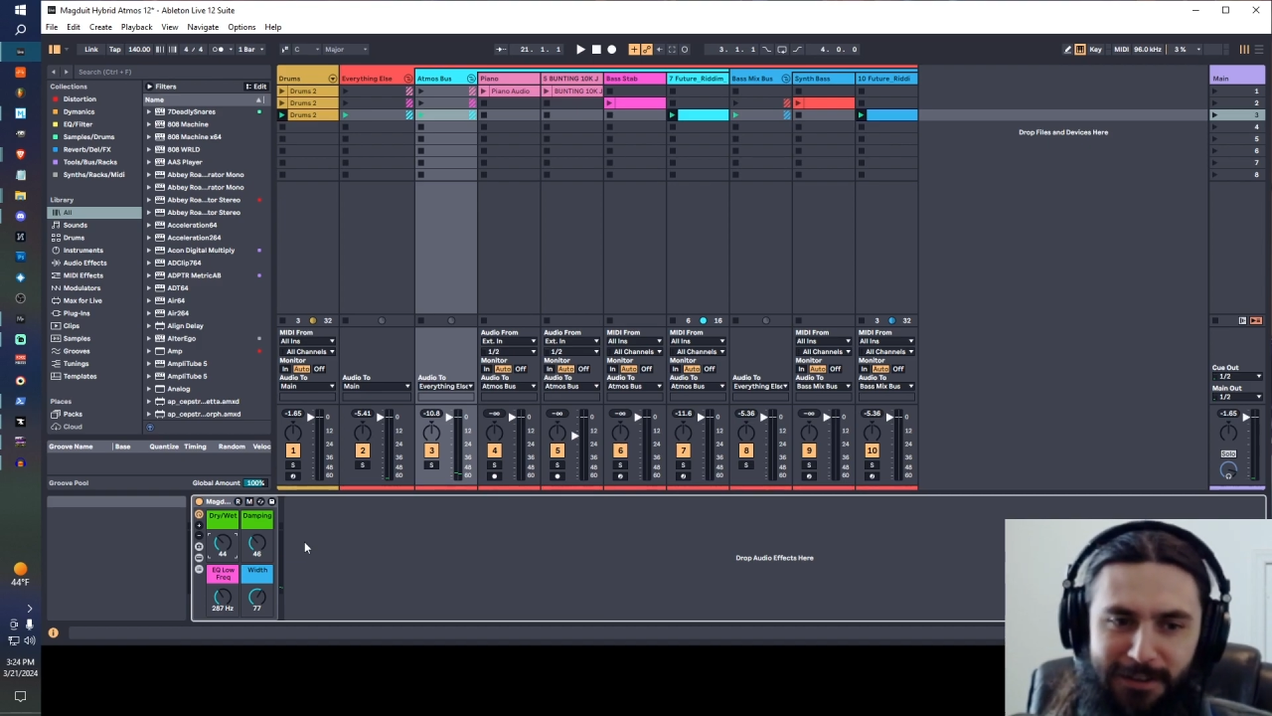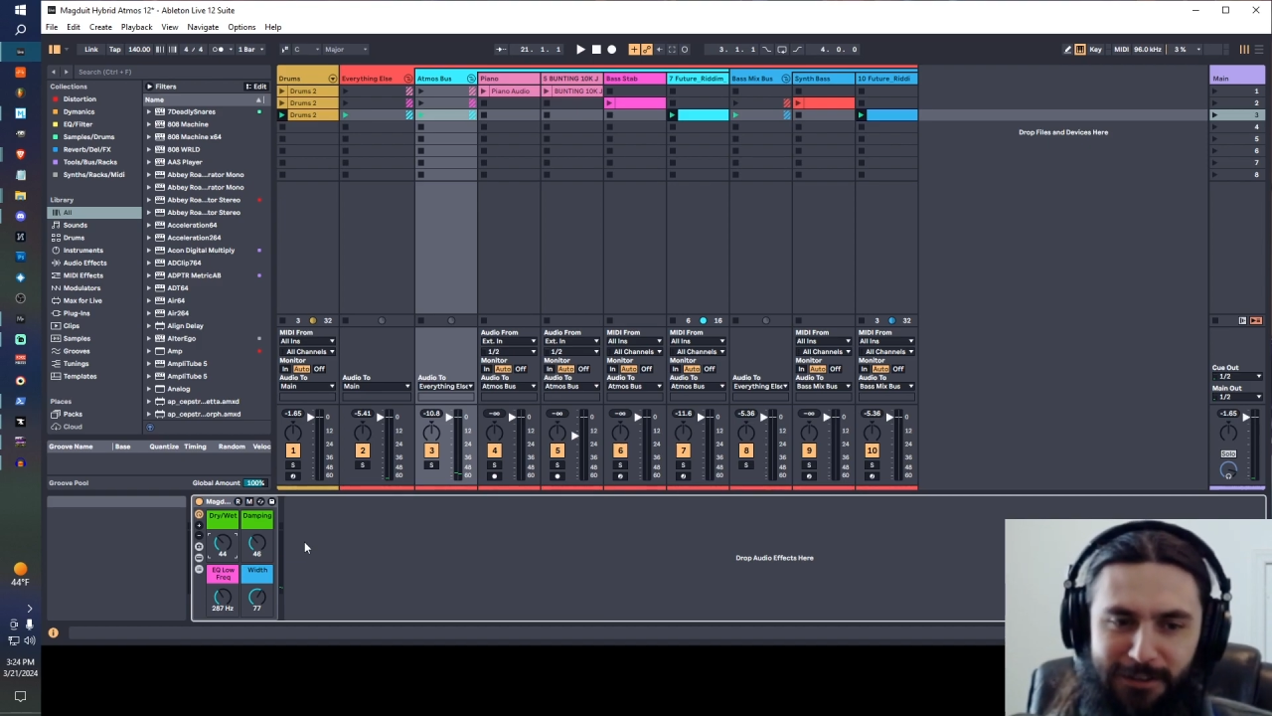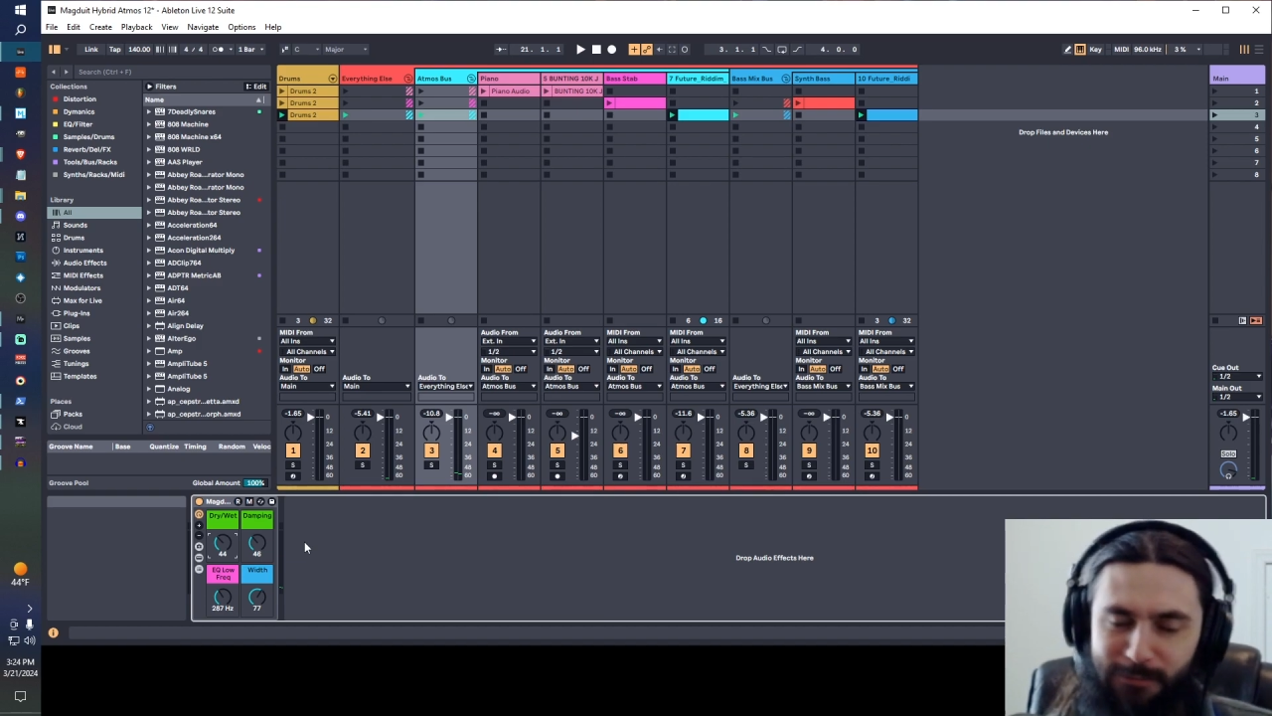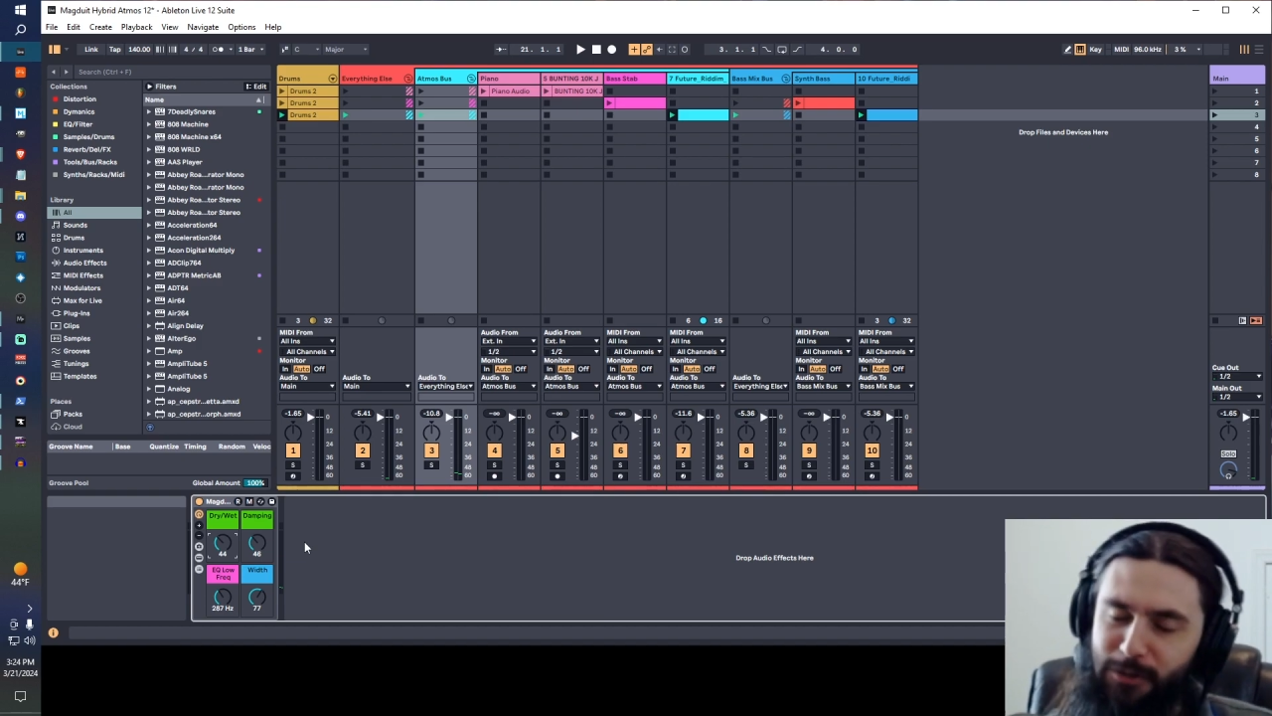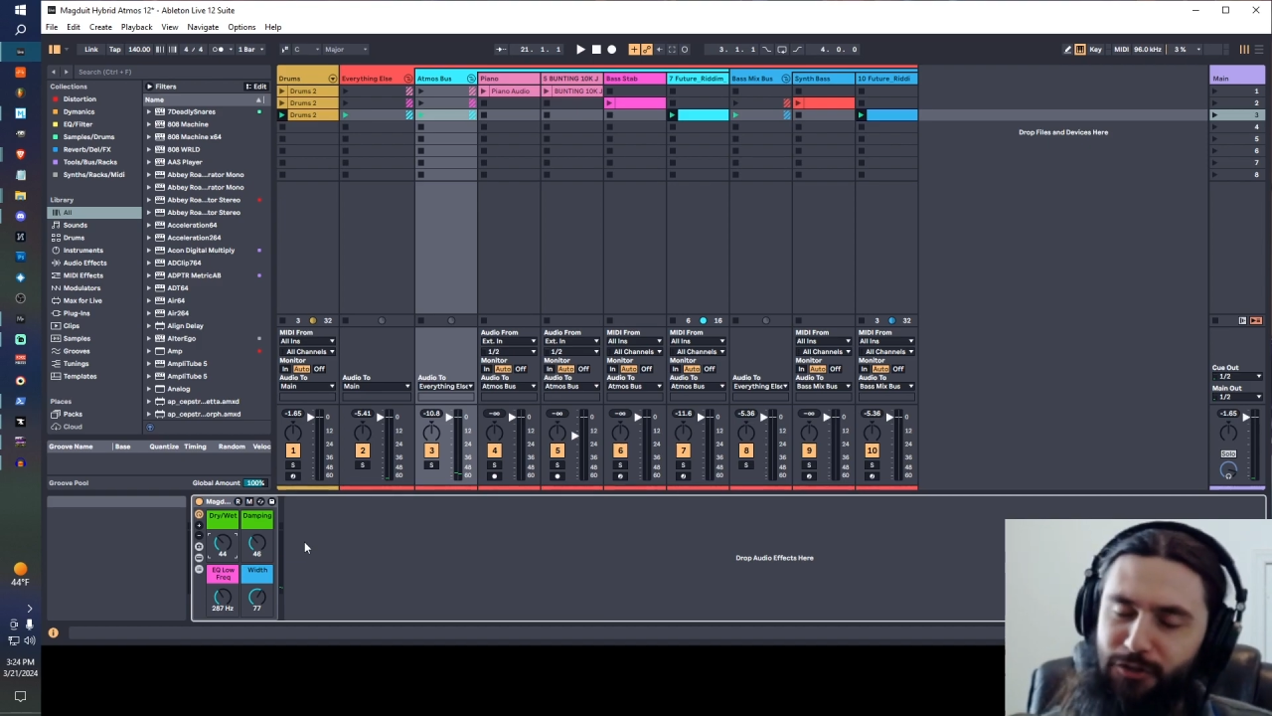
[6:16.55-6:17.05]

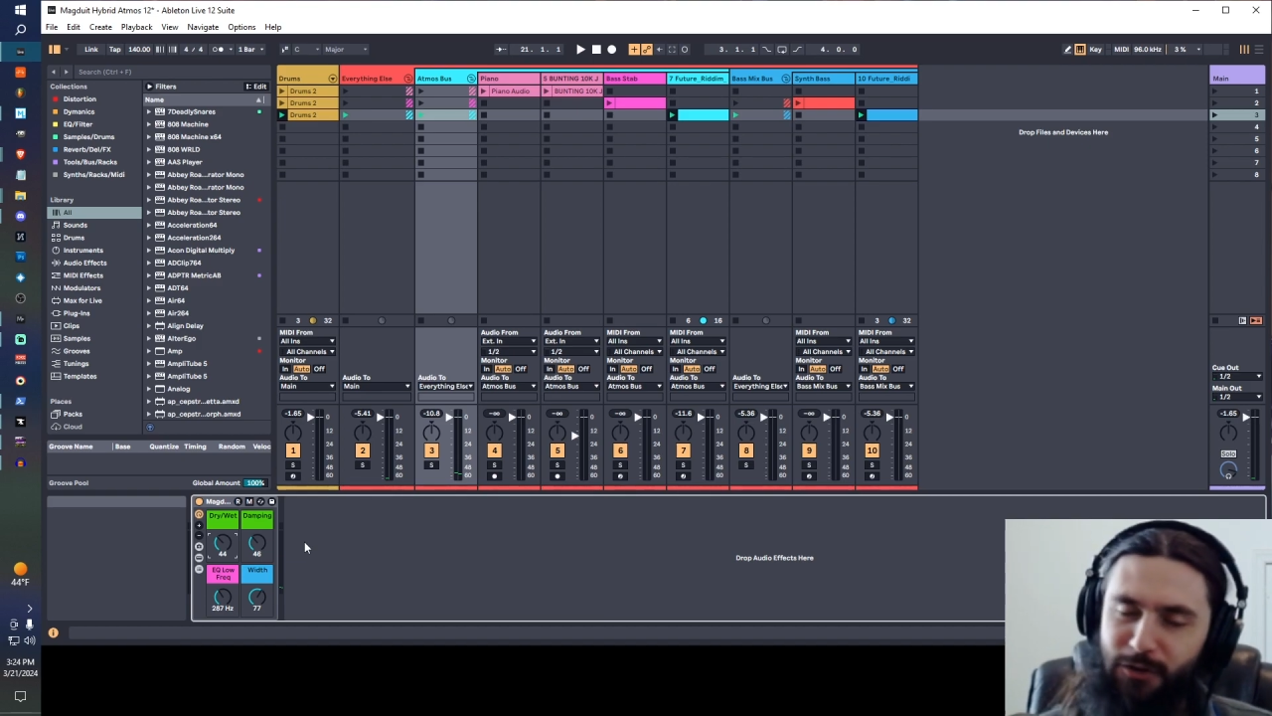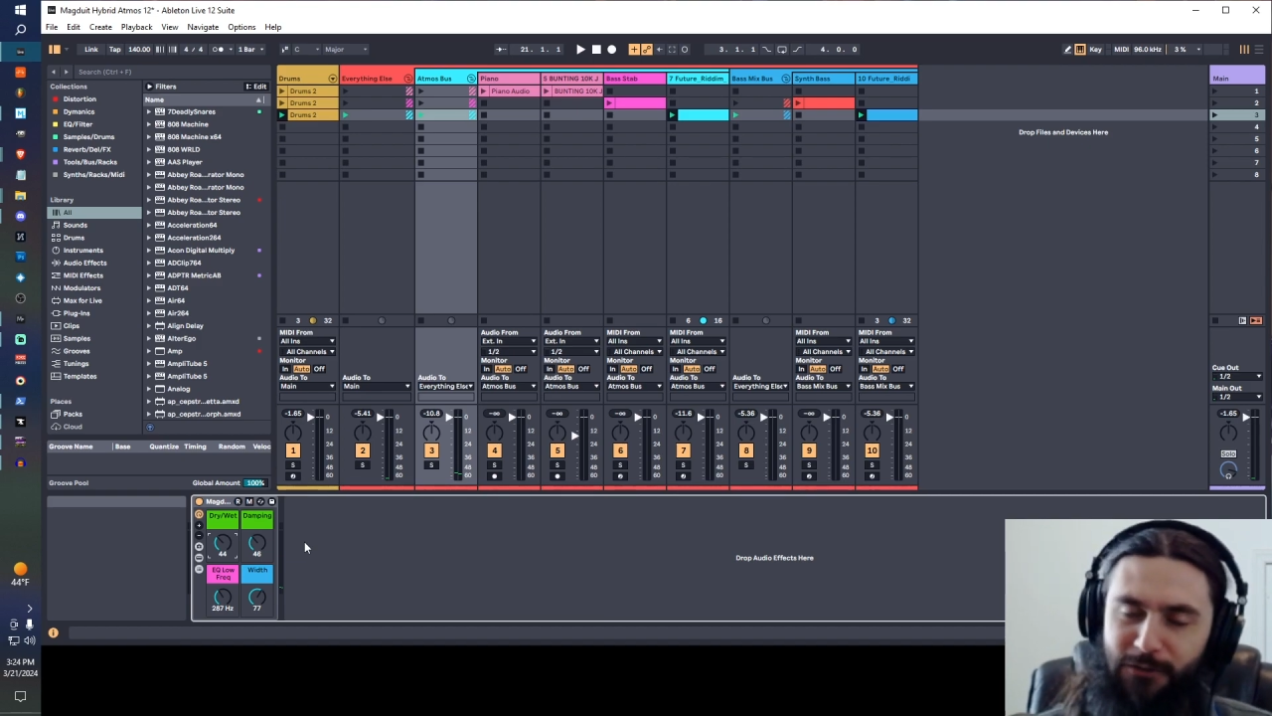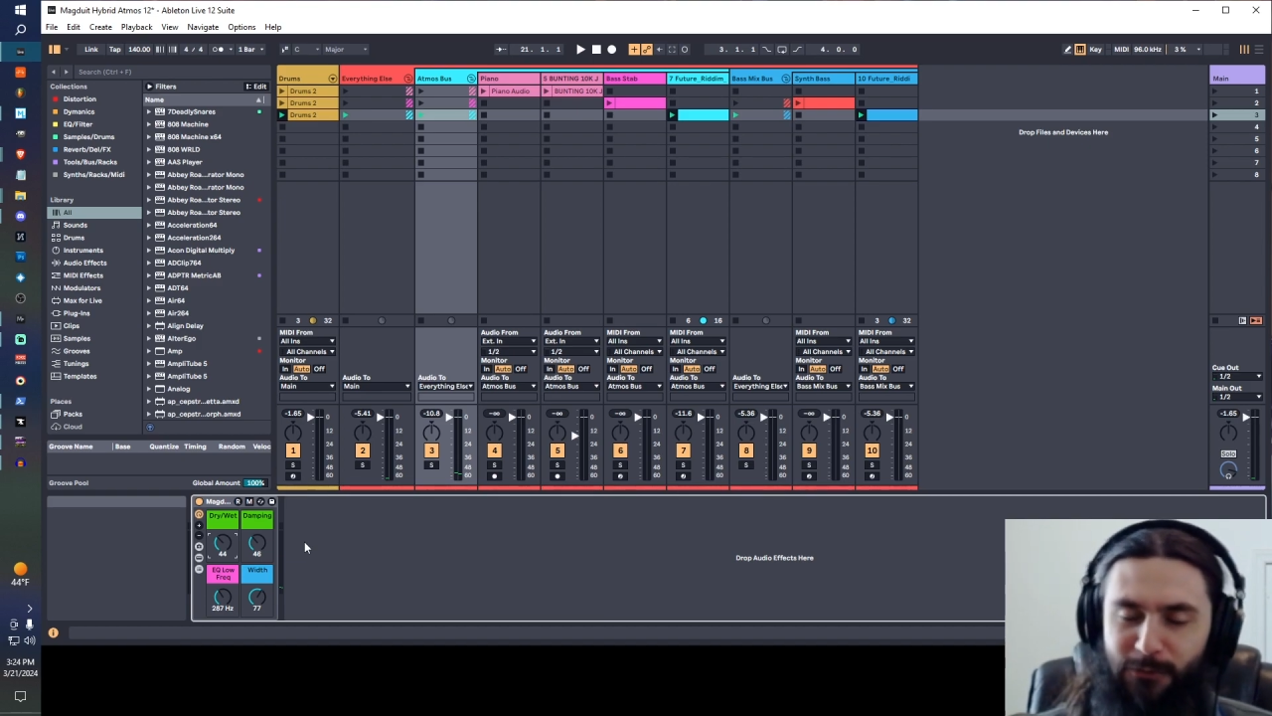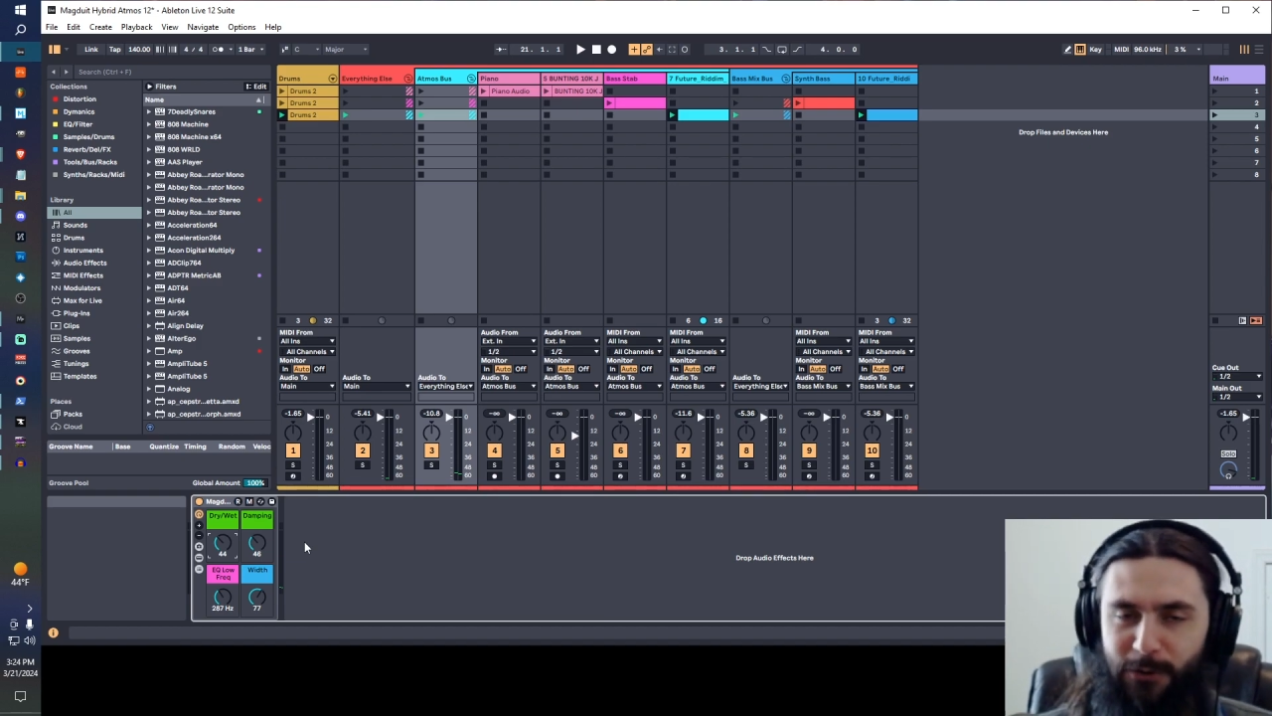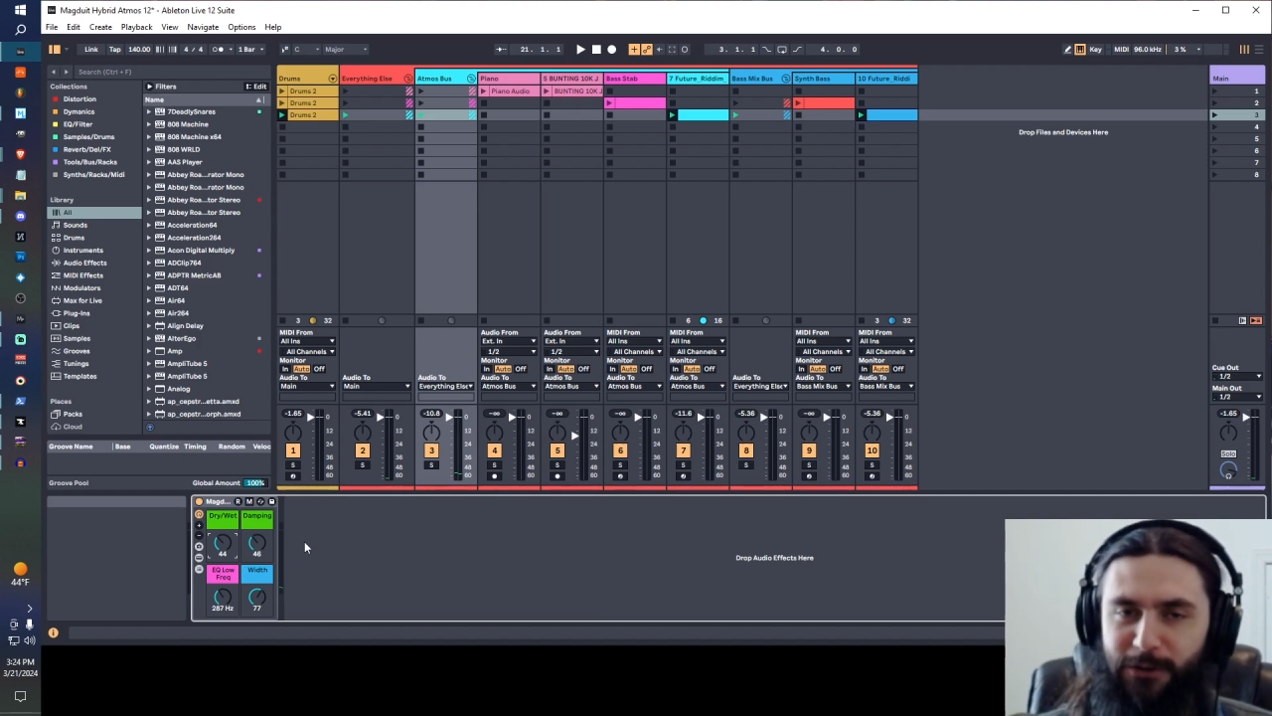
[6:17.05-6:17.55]
it's a pretty
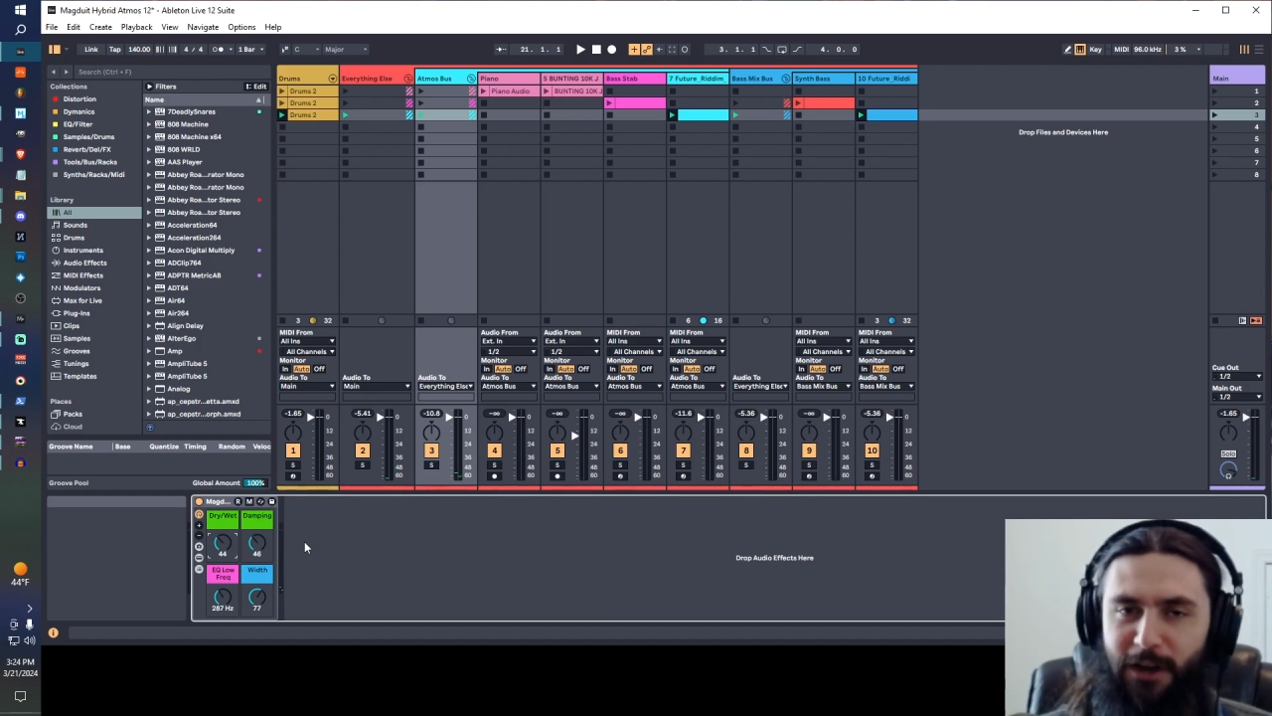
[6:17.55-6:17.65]
straightforward